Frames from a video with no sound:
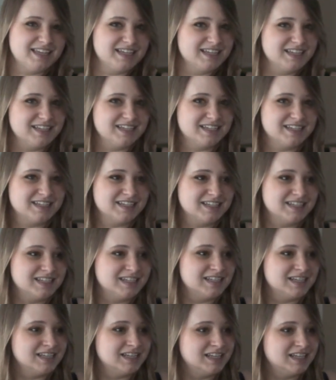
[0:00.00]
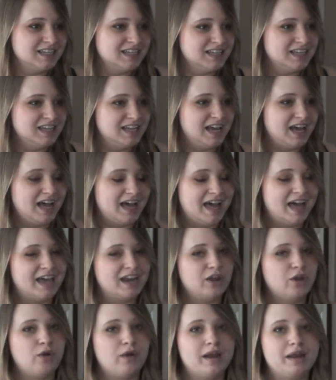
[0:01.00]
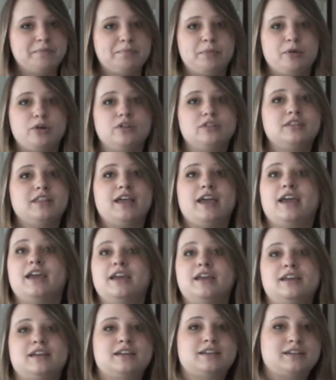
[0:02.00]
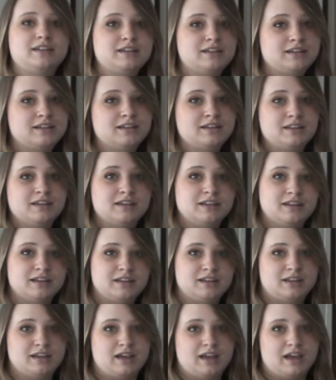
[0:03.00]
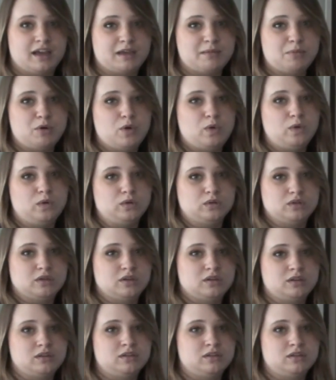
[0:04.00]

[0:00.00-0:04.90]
Did you have a great birthday? I had a great birthday. I'm old.